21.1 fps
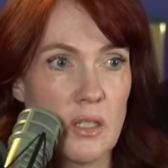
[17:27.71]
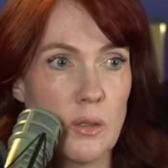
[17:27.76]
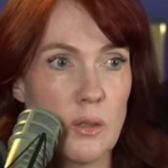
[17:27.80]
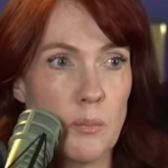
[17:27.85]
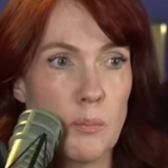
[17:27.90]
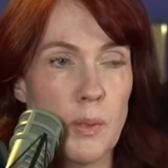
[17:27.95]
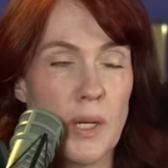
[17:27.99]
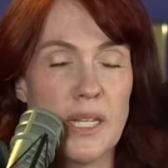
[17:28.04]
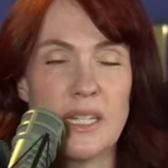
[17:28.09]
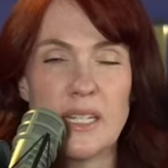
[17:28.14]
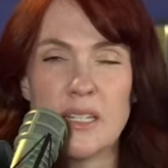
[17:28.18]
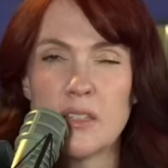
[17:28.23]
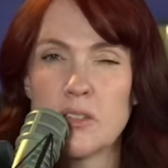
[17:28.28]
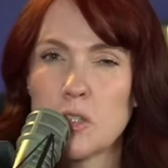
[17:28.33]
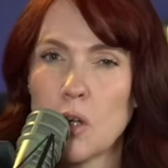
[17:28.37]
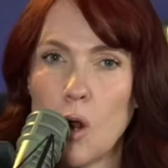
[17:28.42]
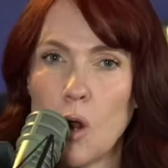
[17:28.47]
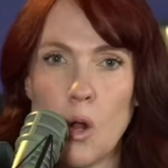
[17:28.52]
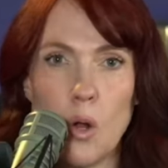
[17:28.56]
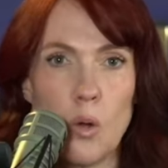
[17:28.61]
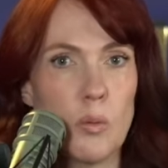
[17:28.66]
But it's
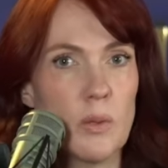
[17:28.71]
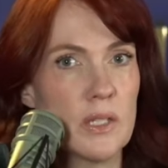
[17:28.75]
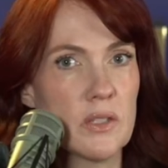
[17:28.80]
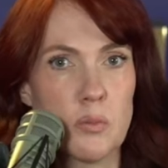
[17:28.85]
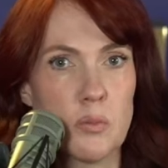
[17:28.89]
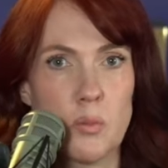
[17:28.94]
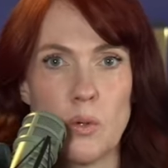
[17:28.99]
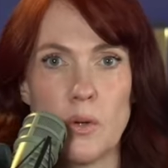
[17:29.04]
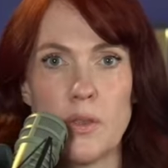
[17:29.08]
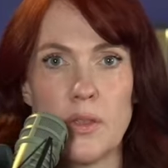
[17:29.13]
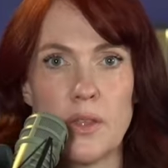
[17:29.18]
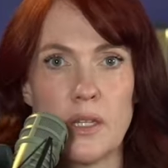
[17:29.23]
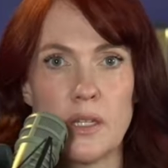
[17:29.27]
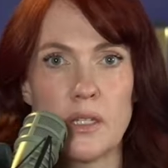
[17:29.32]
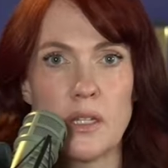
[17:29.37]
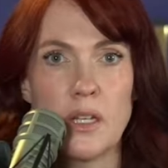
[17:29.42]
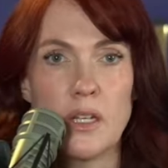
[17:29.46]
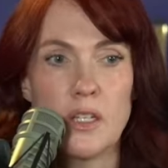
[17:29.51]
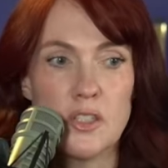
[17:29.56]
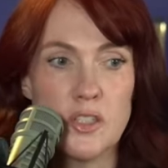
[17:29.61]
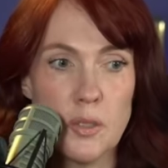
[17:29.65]
always worth it
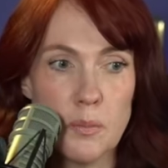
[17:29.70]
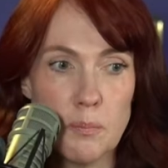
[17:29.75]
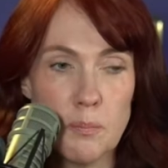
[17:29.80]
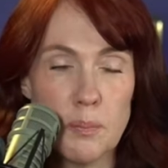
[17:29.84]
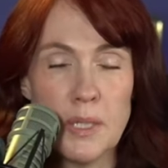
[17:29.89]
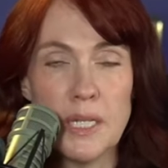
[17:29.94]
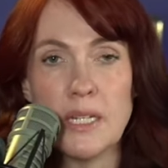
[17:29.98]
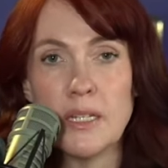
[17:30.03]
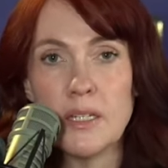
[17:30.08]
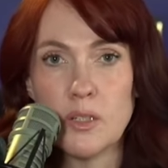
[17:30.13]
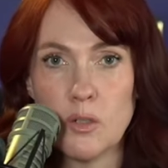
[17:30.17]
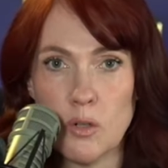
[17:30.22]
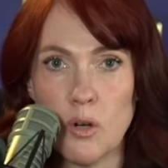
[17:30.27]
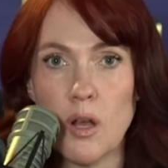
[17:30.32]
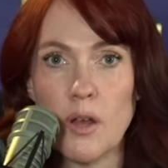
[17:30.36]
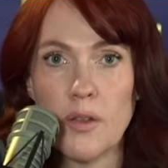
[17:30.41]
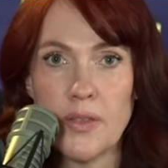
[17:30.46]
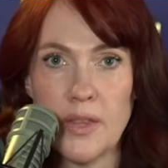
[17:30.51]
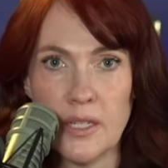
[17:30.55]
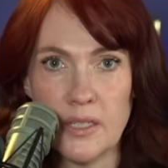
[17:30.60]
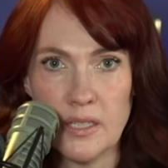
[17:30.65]
to be your
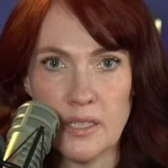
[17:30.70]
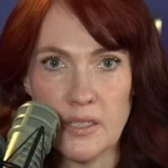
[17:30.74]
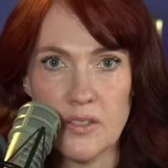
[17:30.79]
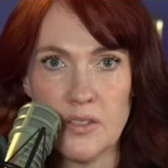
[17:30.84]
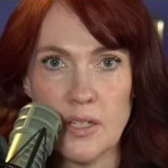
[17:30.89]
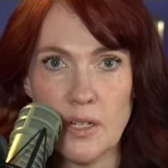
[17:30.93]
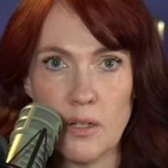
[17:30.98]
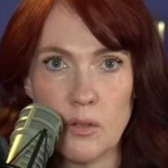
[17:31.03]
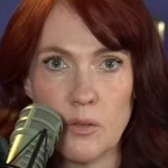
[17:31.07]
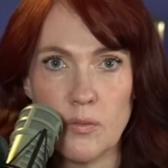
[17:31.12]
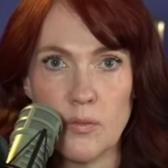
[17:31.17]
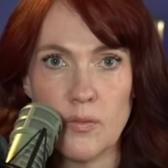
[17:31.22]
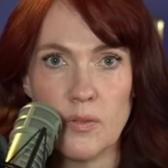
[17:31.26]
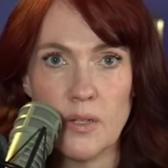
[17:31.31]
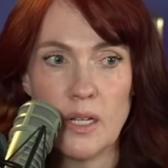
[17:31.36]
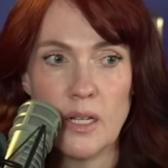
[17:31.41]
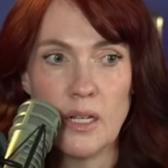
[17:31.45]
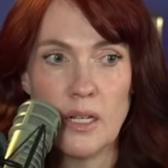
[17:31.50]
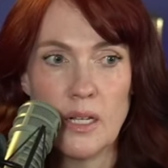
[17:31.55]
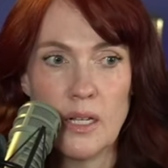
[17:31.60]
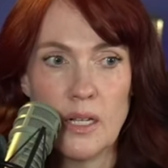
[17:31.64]
authentic self
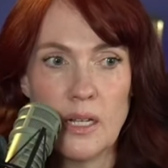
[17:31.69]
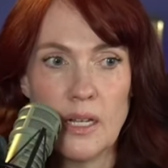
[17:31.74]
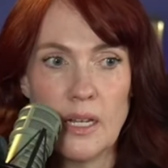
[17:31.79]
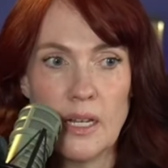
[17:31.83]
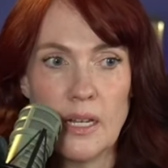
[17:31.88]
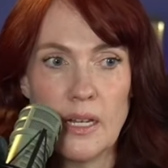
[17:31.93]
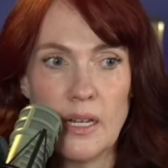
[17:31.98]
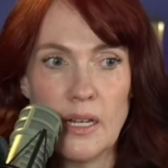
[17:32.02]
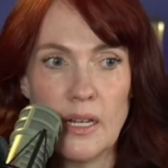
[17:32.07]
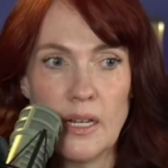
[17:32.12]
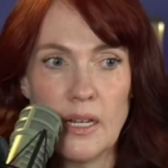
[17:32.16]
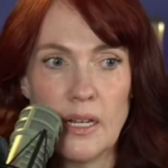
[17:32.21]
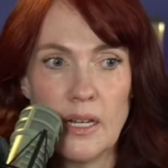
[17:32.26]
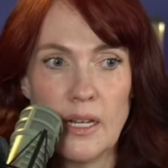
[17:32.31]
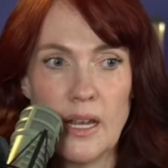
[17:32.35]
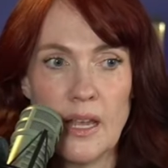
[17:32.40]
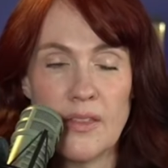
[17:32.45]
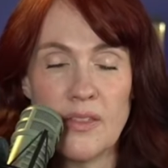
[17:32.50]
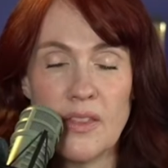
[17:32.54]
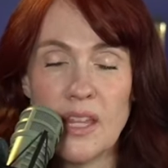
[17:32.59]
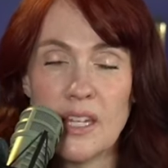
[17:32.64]

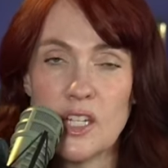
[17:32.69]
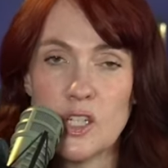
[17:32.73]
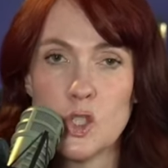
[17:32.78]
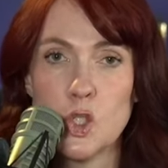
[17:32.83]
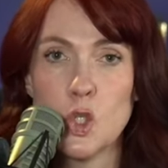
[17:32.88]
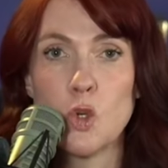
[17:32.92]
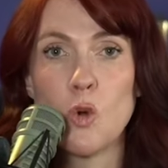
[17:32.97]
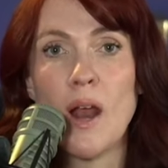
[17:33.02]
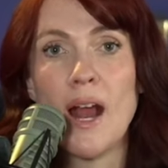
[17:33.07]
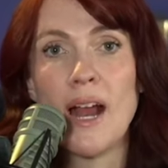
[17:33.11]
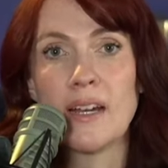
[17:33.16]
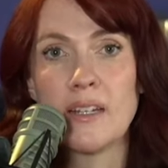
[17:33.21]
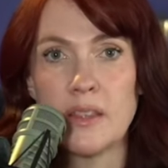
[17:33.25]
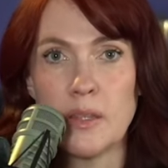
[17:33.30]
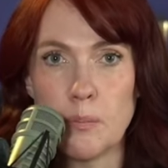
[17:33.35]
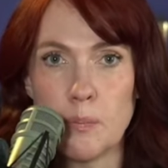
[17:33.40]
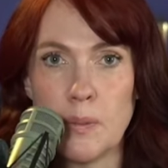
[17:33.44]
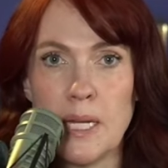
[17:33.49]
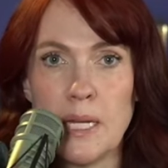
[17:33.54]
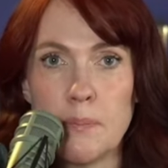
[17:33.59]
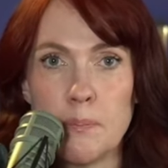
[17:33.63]
and then attract the
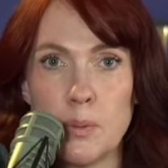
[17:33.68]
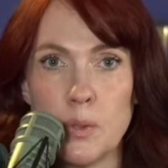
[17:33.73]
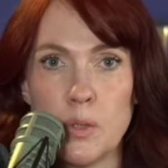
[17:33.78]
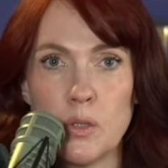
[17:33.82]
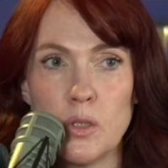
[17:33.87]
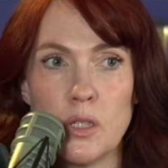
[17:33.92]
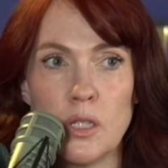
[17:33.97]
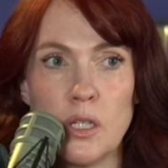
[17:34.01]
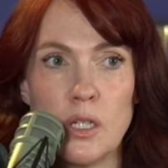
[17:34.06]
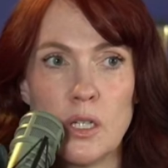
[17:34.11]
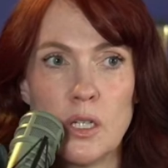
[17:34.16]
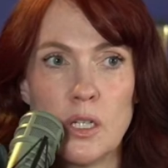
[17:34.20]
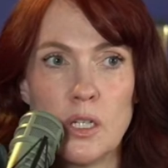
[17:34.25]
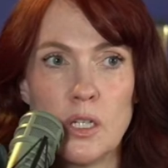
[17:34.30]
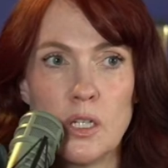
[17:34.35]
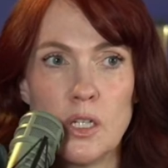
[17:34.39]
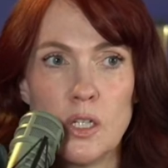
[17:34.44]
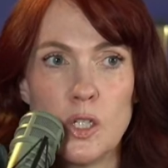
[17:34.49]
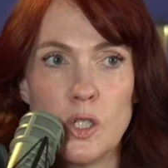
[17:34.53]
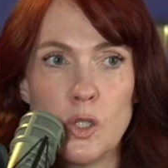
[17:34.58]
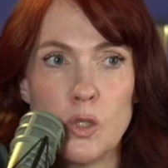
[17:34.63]
people
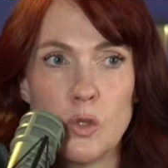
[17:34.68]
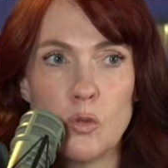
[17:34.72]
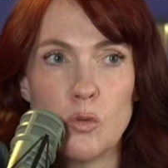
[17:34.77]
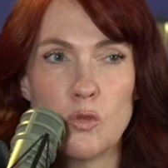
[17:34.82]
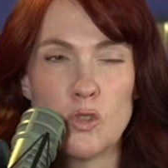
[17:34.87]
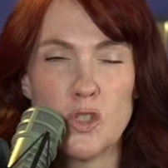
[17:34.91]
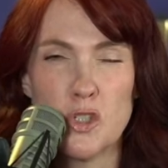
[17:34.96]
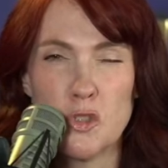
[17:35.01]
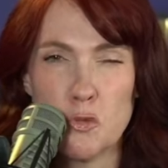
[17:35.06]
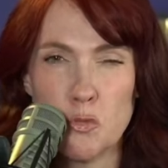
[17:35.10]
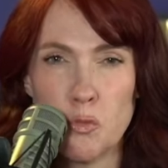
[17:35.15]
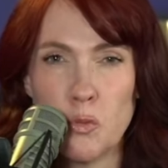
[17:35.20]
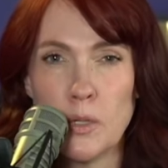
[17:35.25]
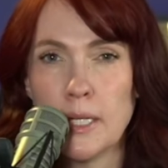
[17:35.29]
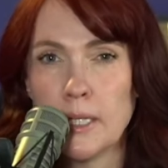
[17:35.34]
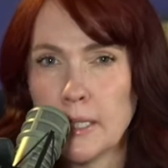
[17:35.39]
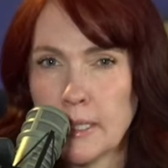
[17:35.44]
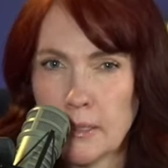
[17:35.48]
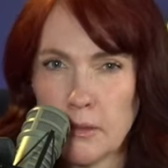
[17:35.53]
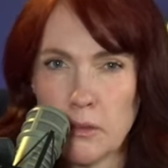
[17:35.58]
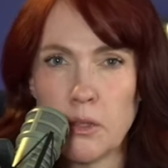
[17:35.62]
who just
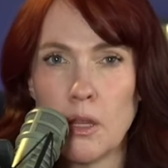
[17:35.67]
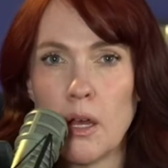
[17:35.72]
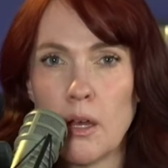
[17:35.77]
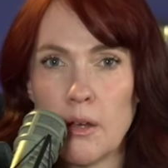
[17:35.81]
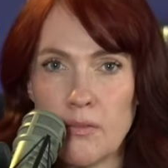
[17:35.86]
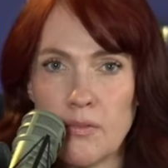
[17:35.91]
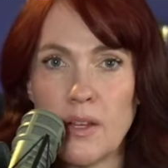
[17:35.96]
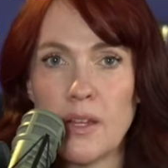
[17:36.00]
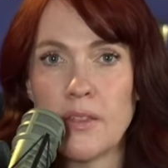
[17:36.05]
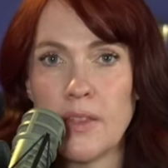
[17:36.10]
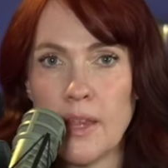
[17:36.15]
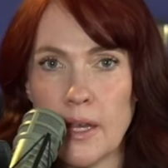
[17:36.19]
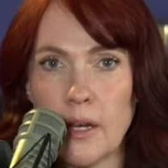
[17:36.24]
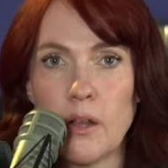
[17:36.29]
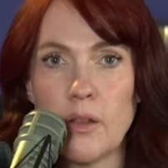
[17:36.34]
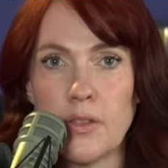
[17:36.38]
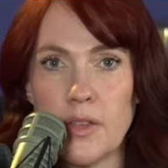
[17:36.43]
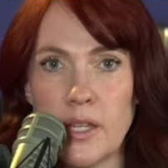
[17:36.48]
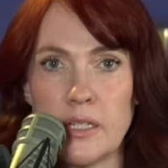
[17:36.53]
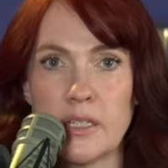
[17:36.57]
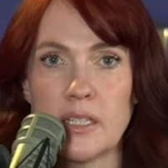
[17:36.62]
really love that
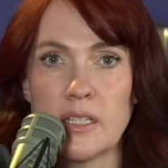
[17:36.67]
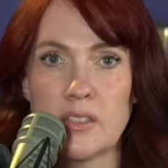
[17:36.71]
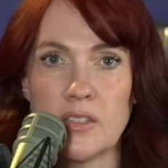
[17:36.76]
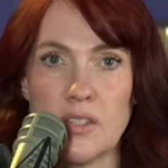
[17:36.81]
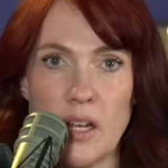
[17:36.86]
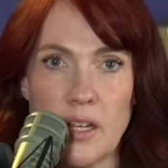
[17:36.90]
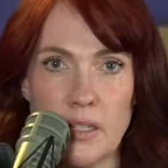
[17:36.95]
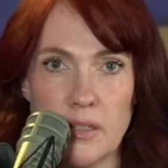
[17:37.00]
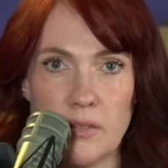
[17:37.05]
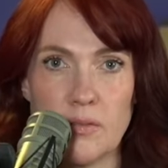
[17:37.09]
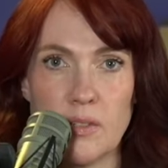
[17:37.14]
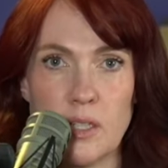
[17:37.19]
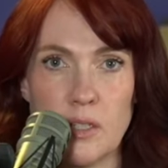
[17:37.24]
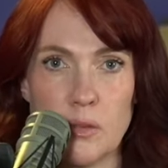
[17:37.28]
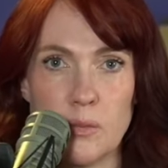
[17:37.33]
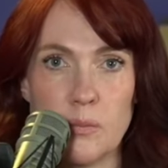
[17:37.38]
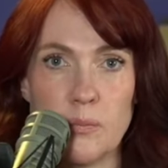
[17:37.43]
authentic side of you.